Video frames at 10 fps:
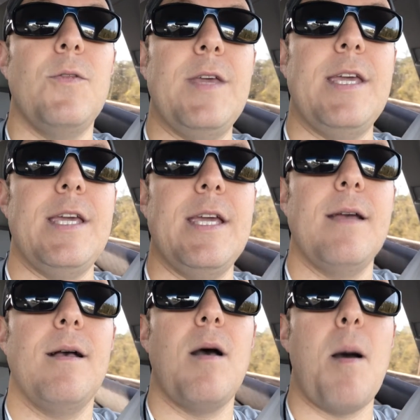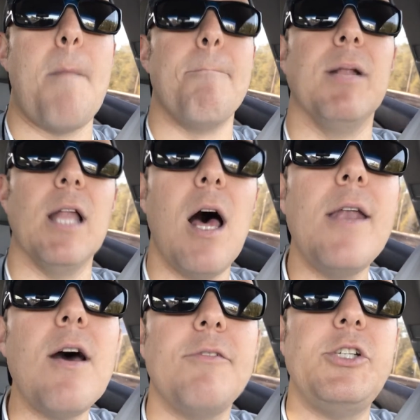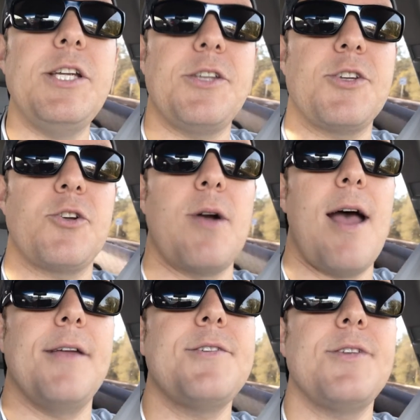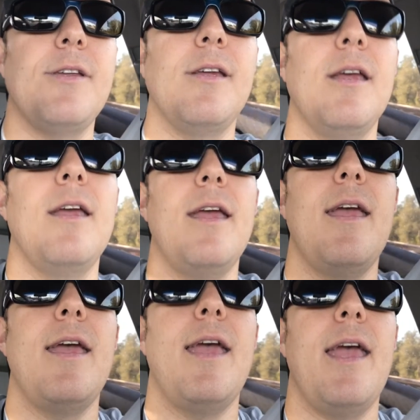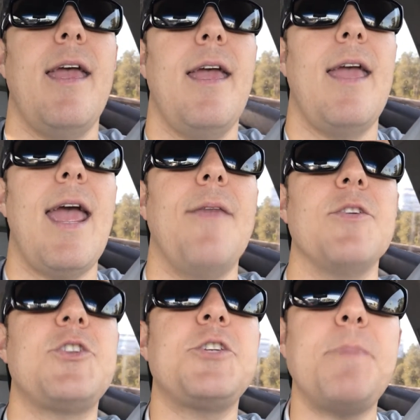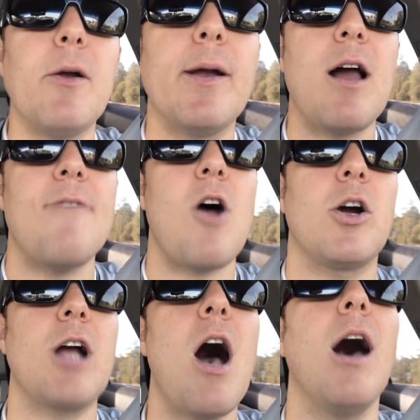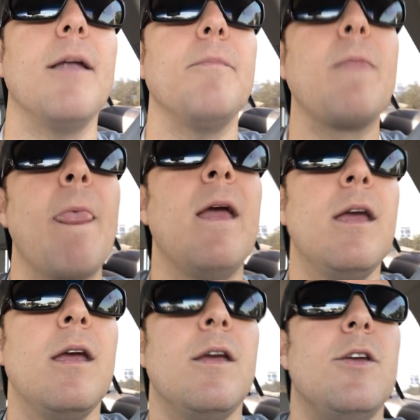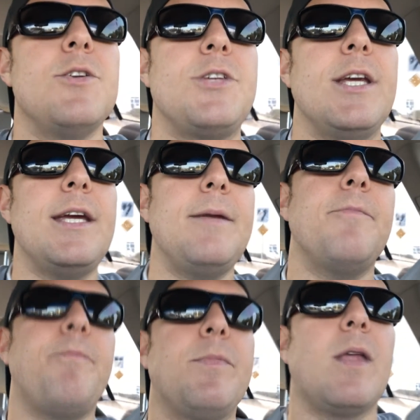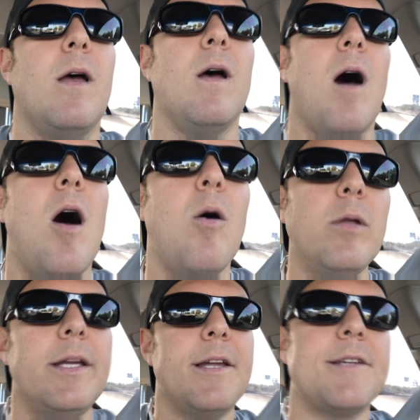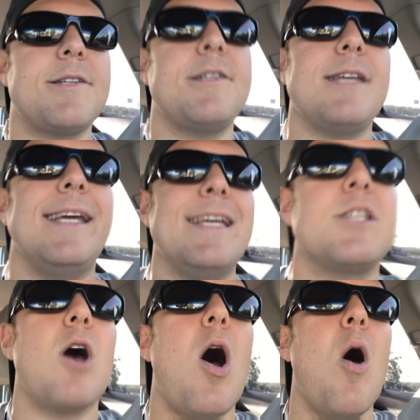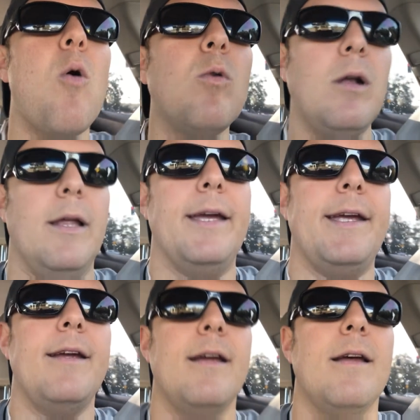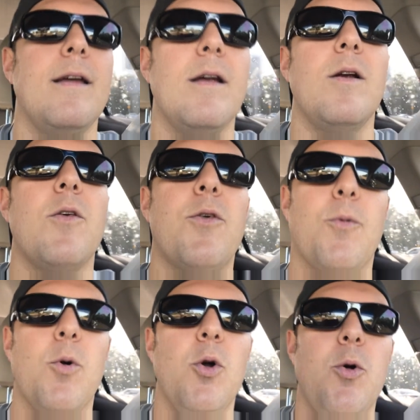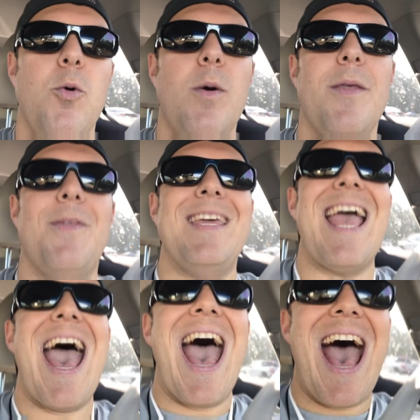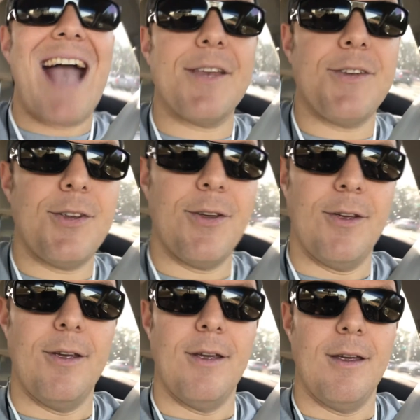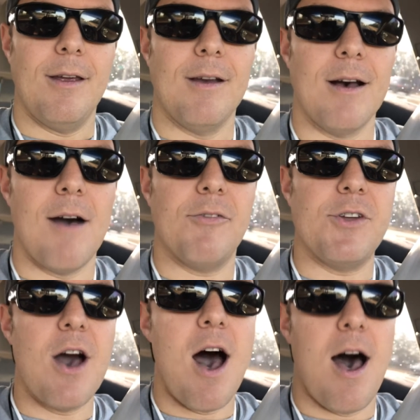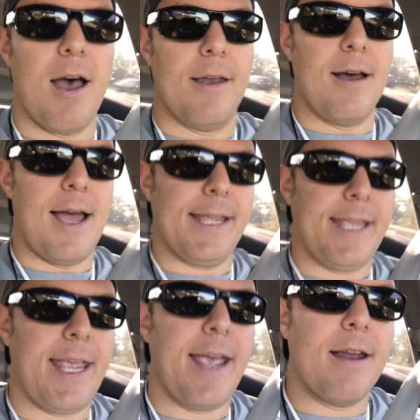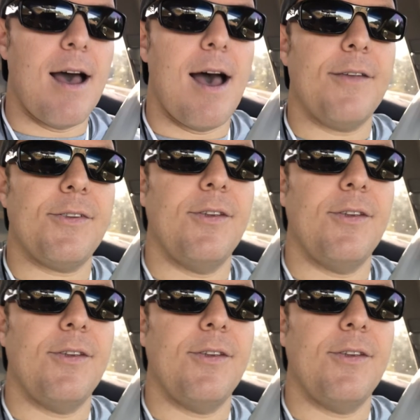the blood of Jesus Christ and the Spirit of our God. You see, holiness is only through the act of God. I cannot